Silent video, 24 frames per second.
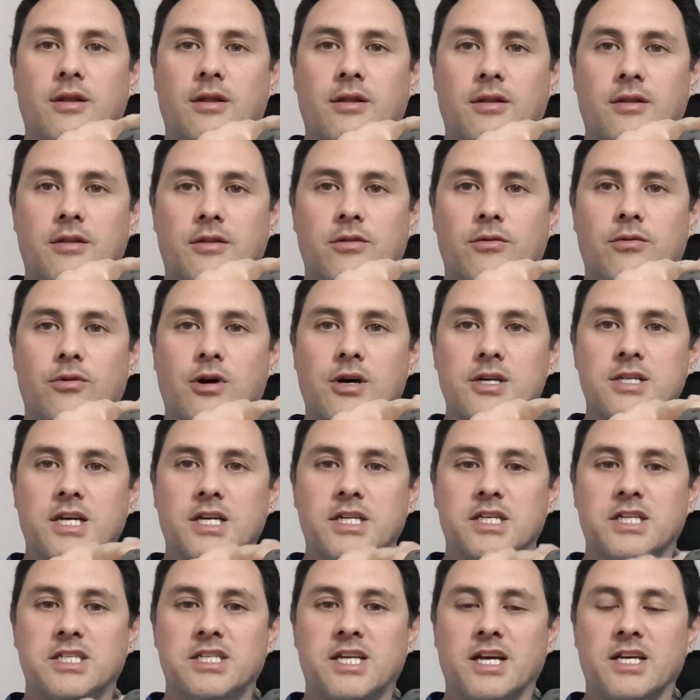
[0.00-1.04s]
the riser
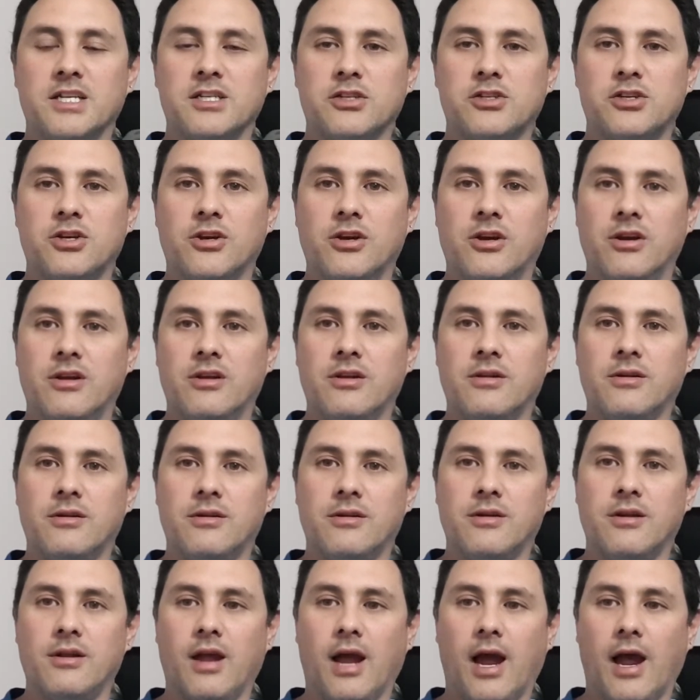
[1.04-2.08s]
actually takes a turn
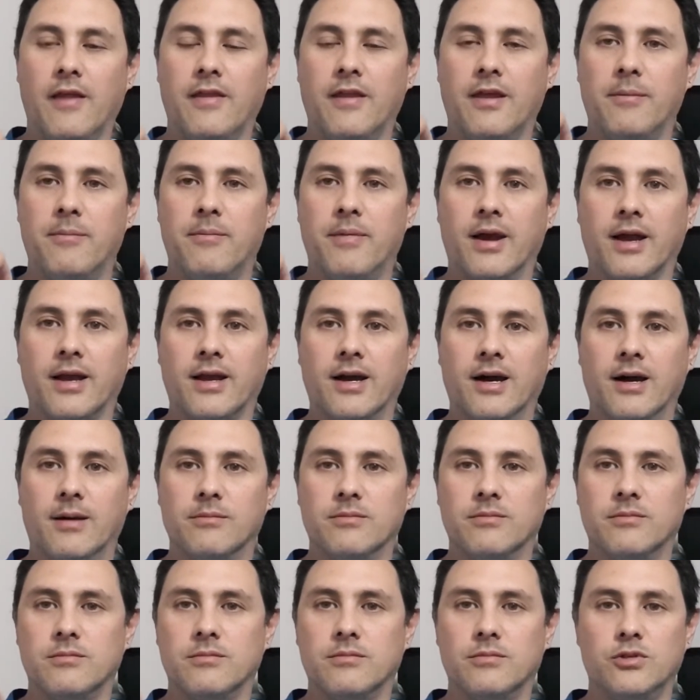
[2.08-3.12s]
and then back up
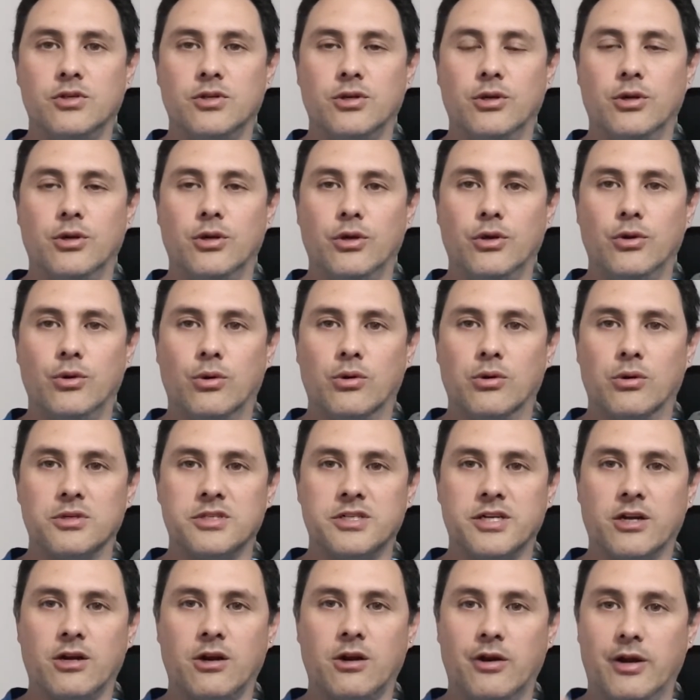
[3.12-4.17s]
to your
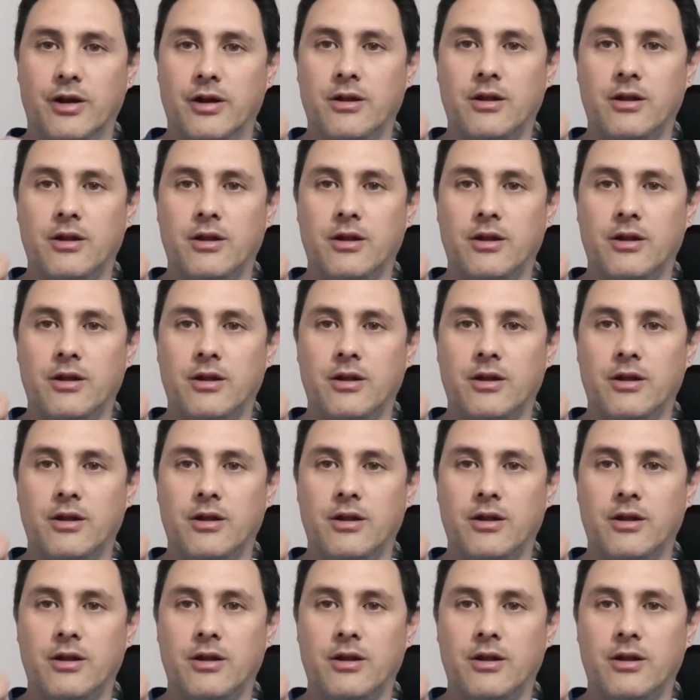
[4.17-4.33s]
center line.